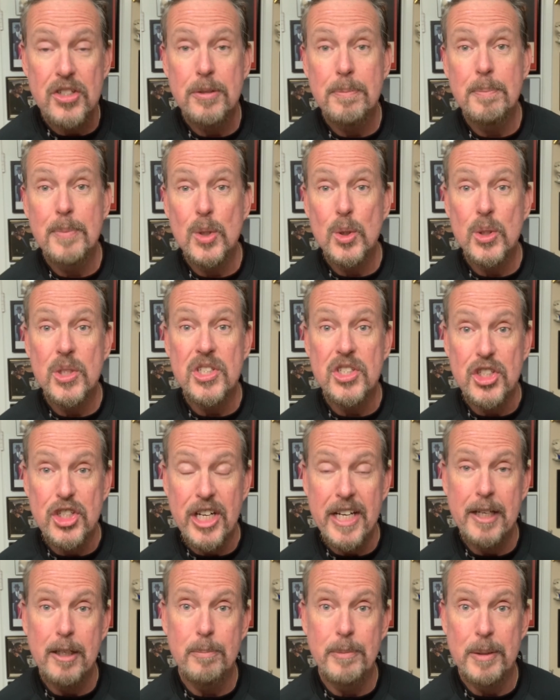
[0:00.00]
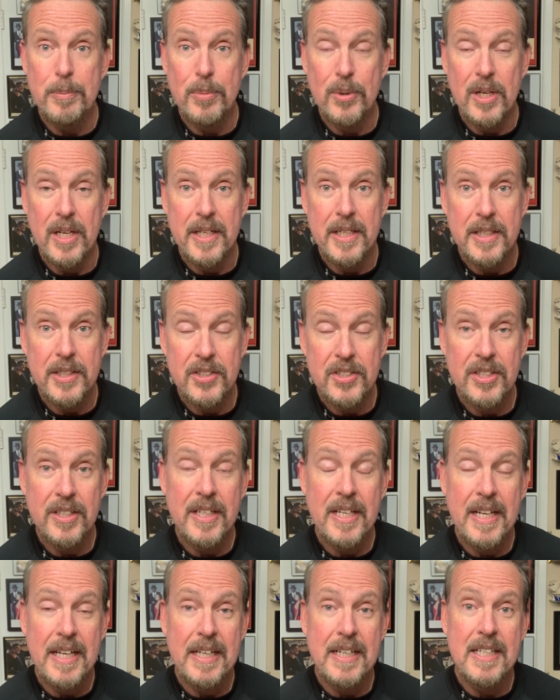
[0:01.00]
Murray's Gentleman Products,
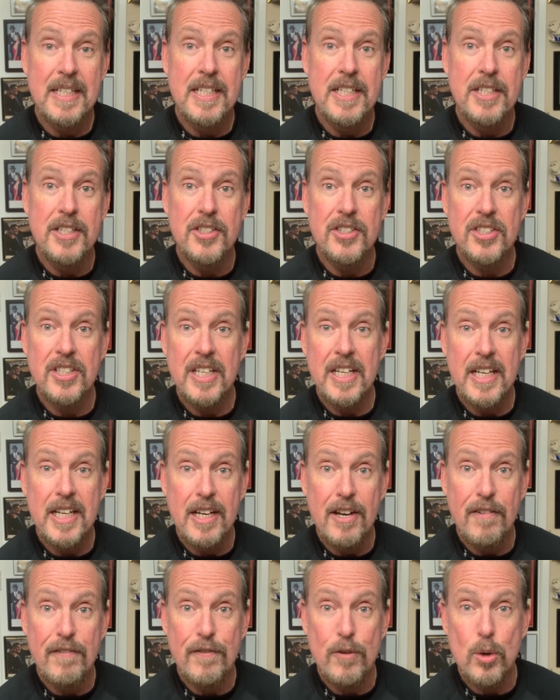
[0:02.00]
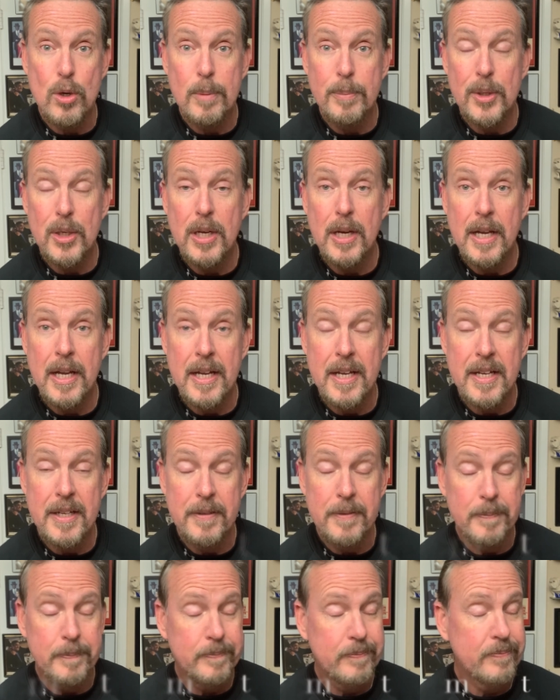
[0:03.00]
and he's a former
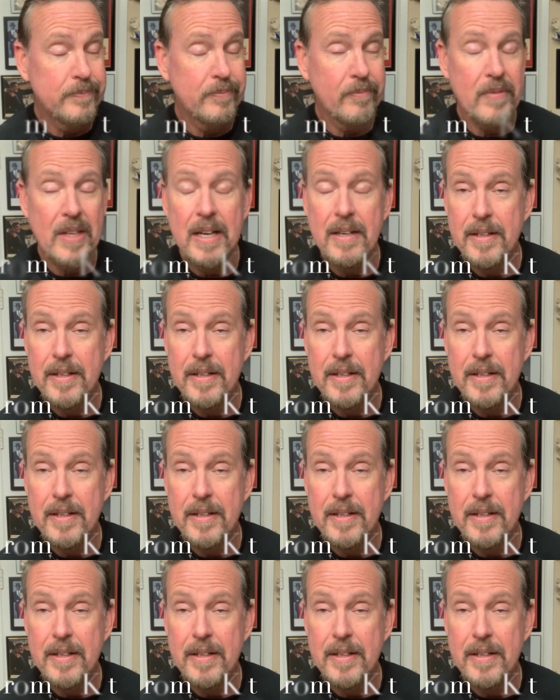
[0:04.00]
uh,